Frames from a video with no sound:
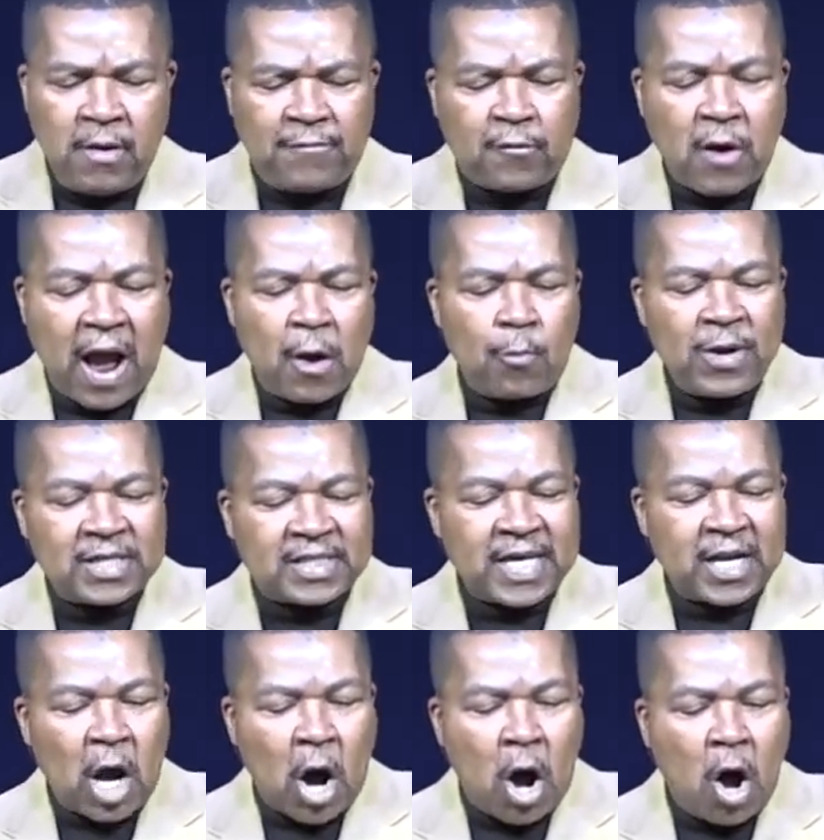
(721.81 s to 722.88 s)
For I wish
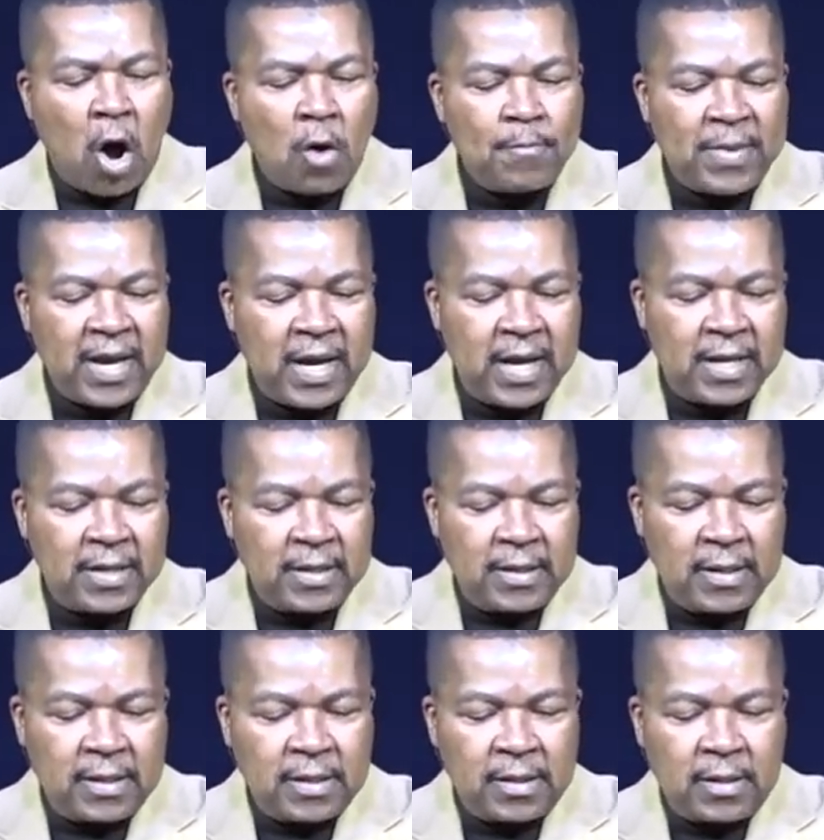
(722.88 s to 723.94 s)
that all men
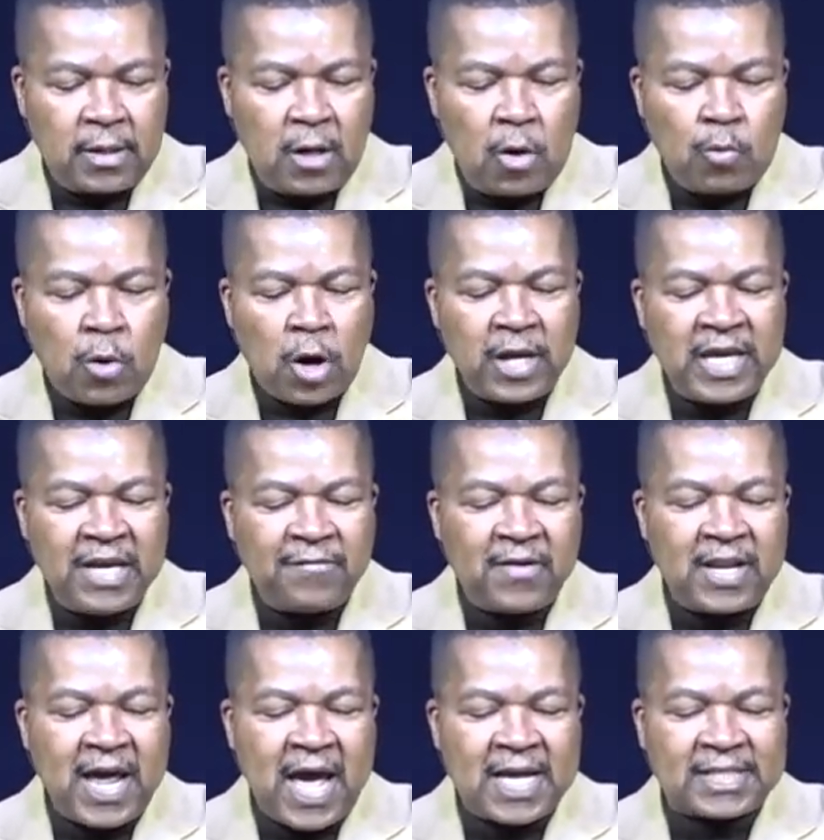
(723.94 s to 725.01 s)
were
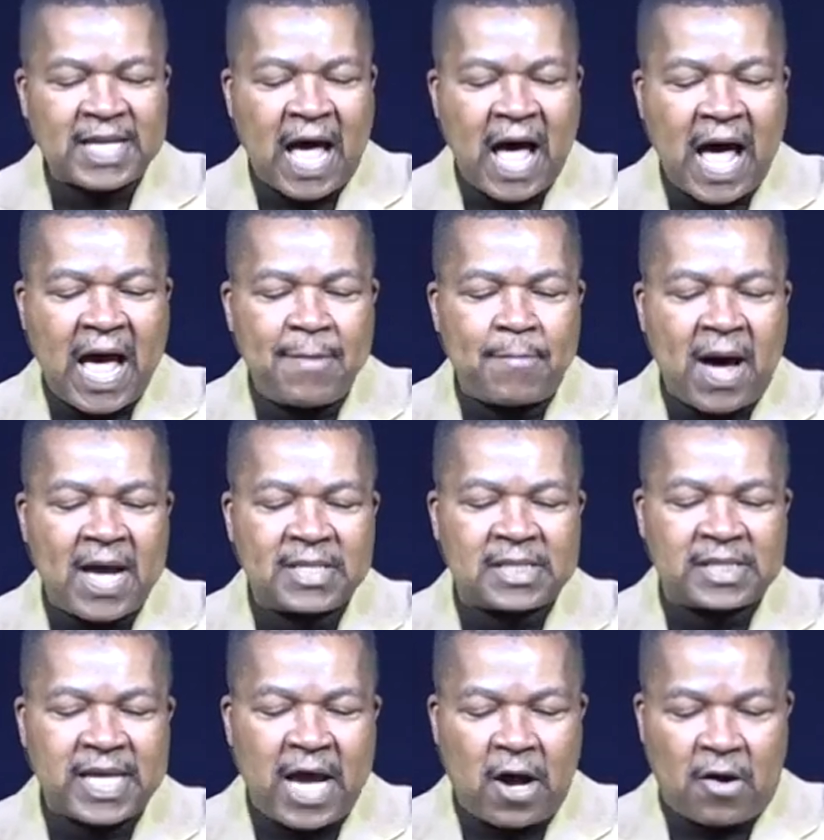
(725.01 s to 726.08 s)
even as I
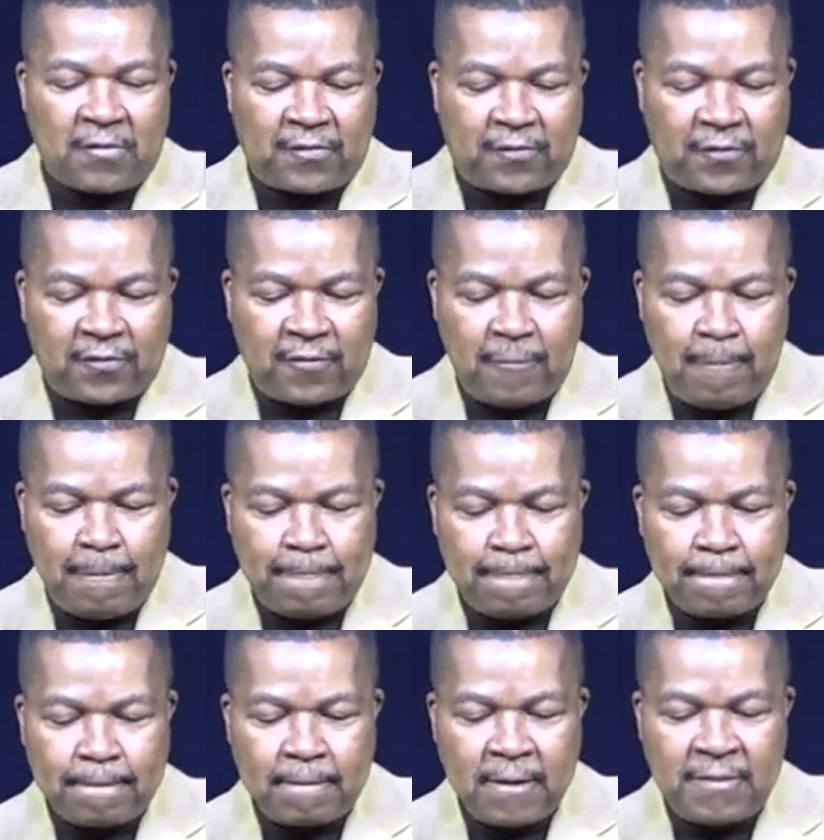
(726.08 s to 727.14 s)
myself.
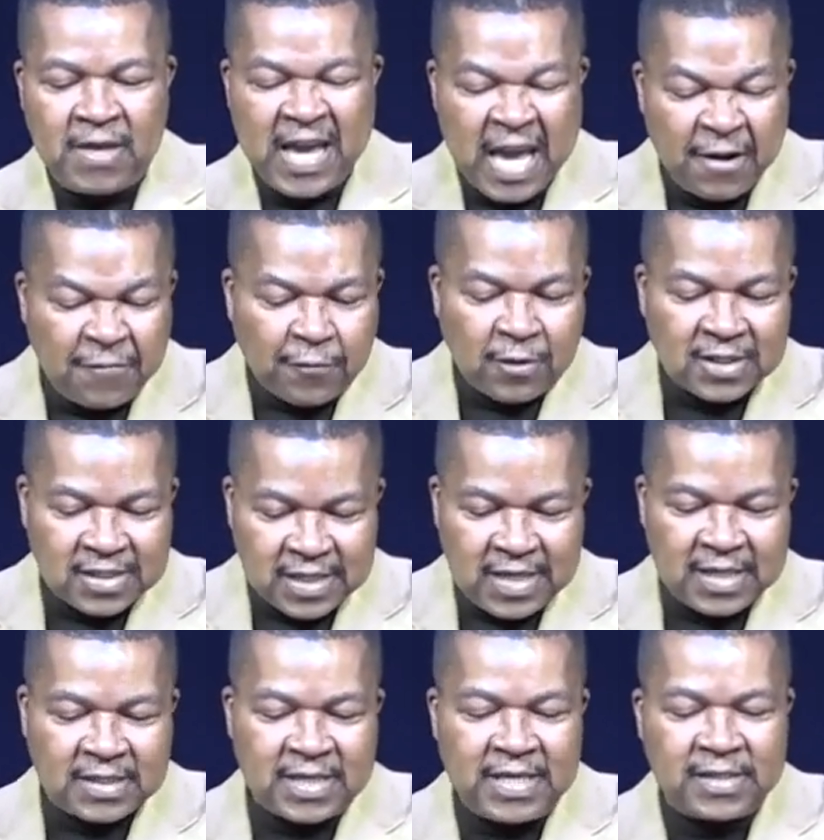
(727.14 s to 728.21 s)
And the inference
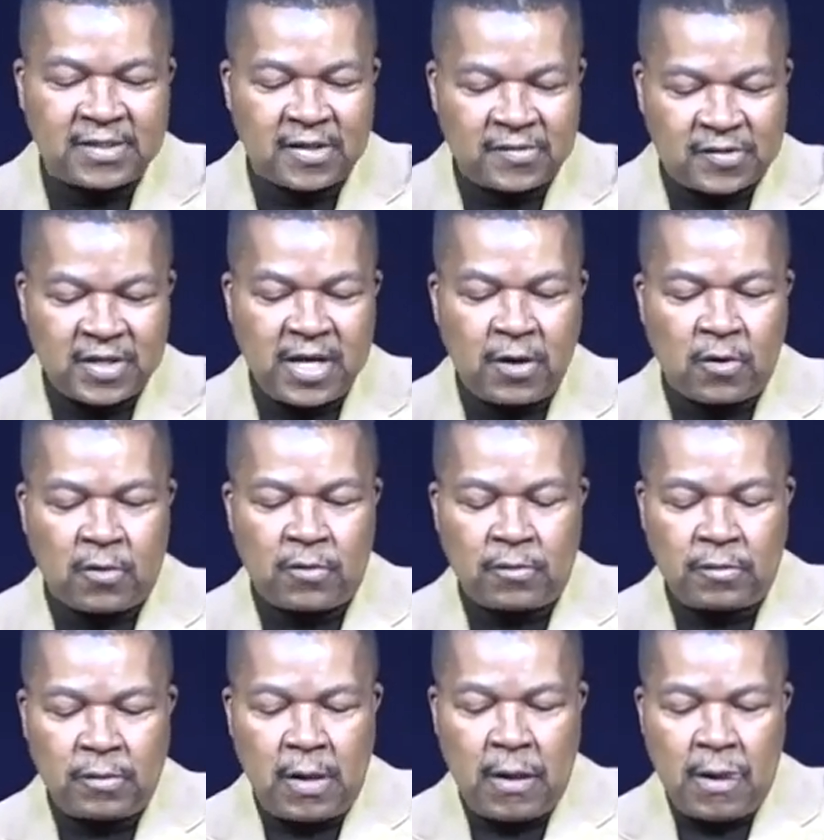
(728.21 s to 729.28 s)
is, he's single.
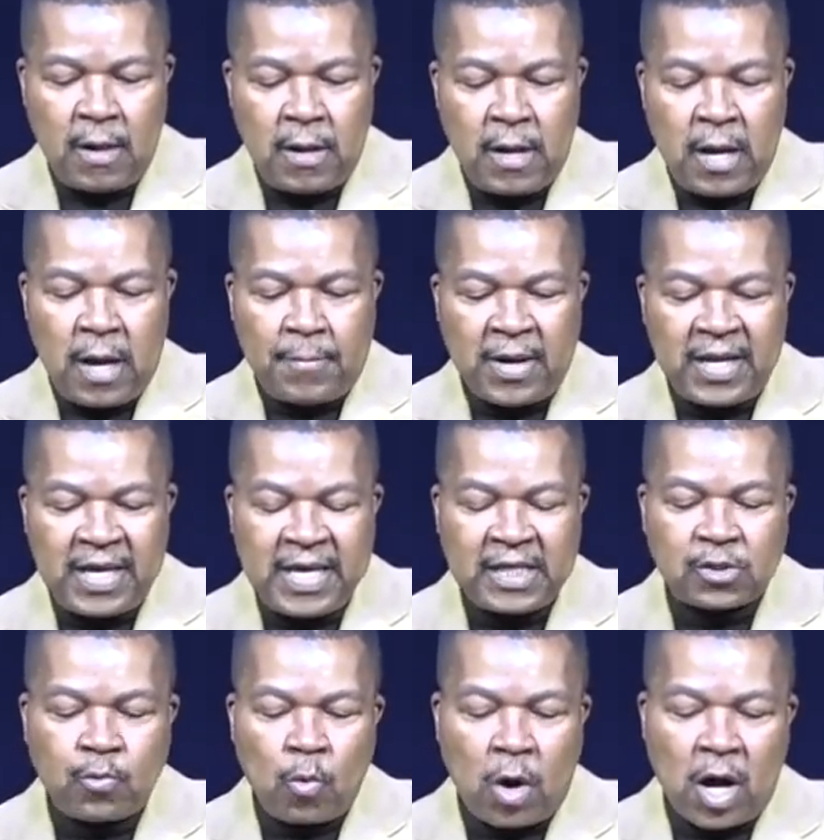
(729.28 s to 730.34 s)
But
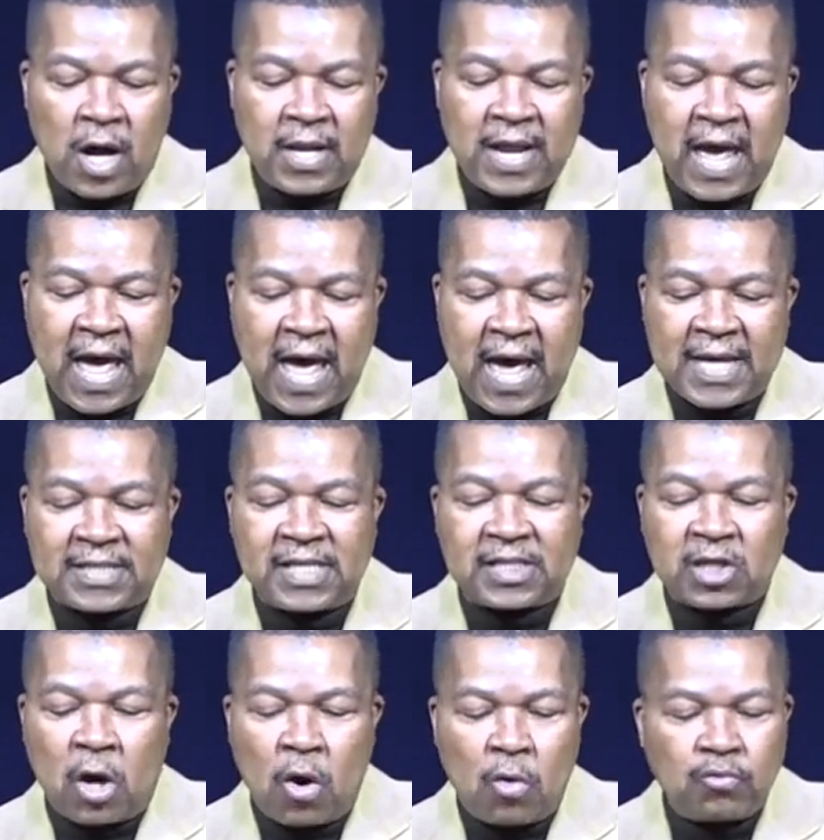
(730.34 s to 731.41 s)
each one has
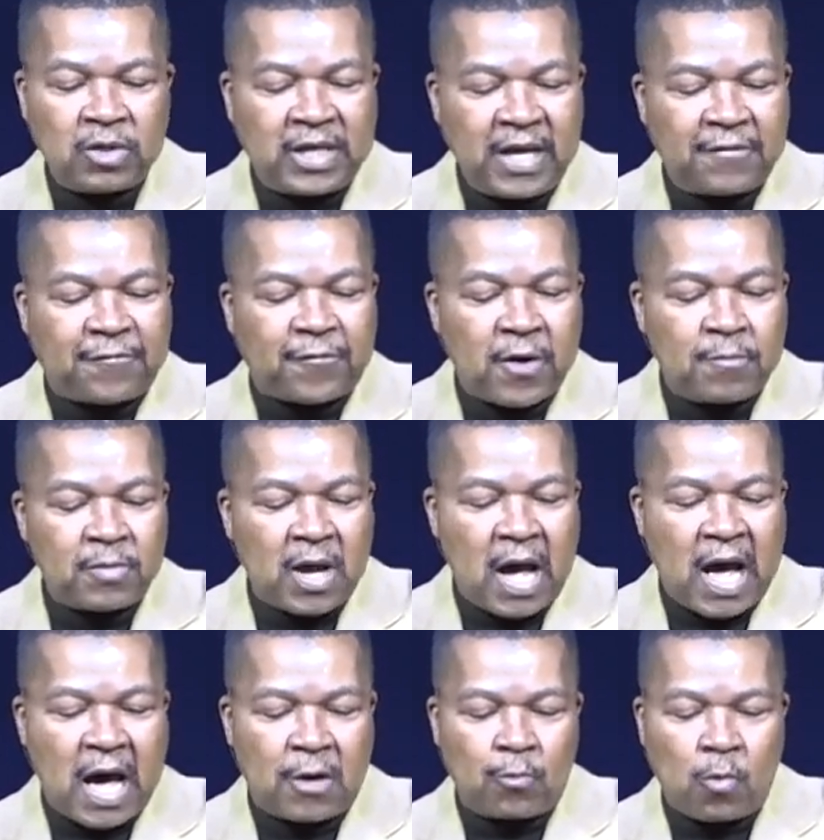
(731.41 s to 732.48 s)
his own gift from
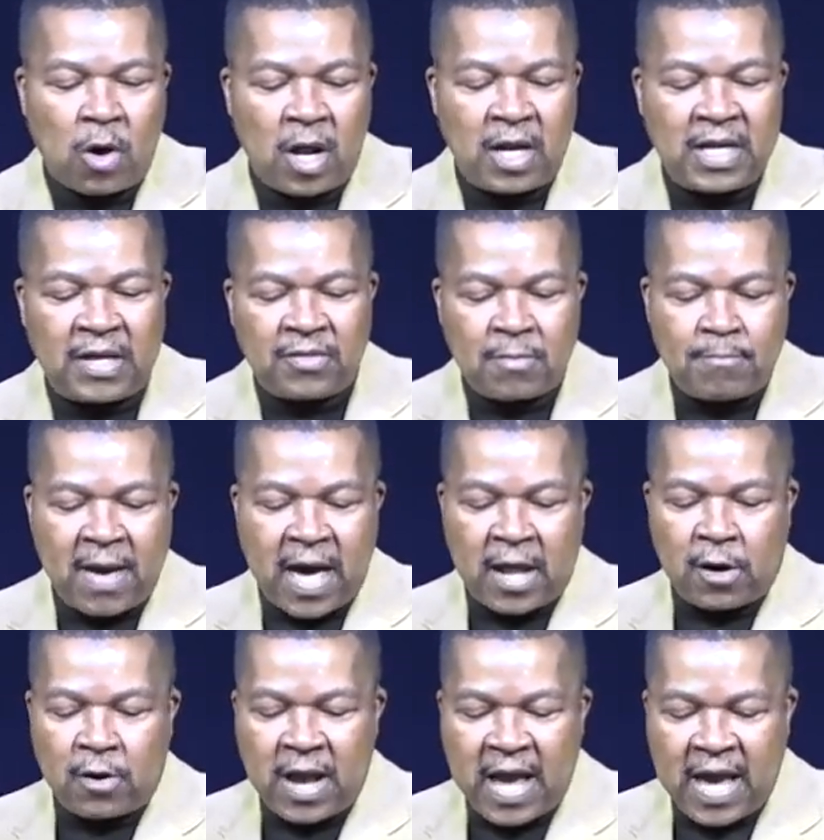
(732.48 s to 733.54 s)
God, one in the
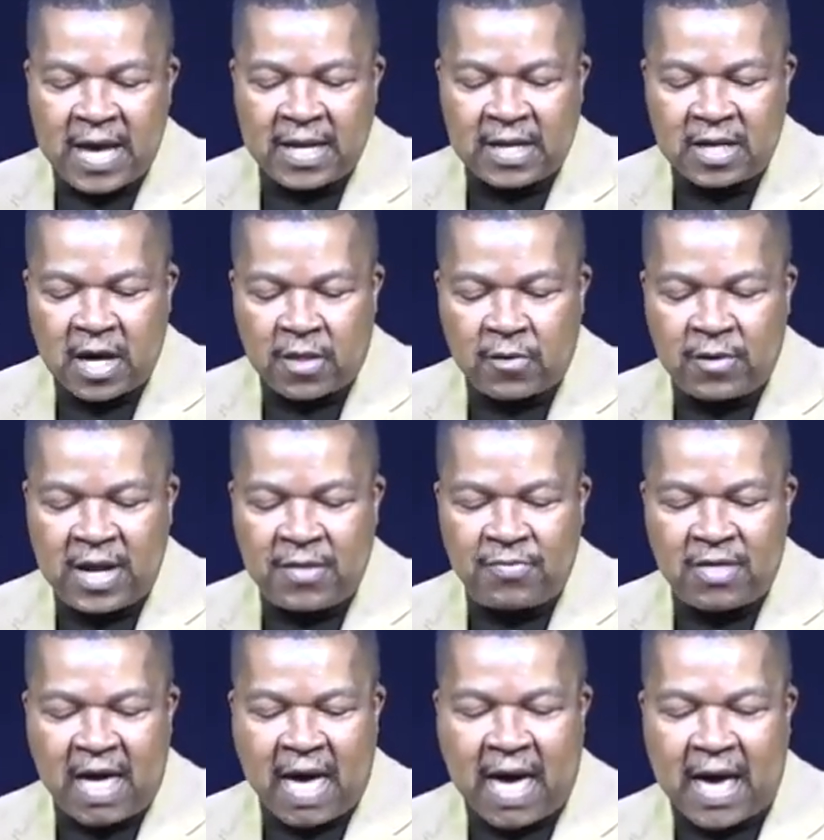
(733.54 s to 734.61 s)
manner and another in
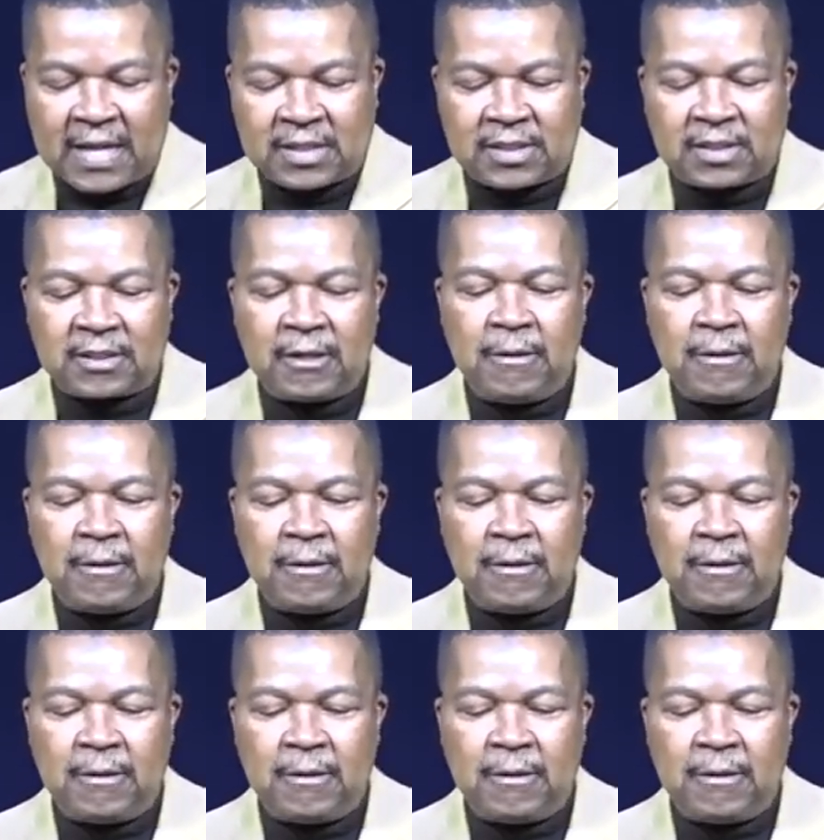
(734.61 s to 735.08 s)
that.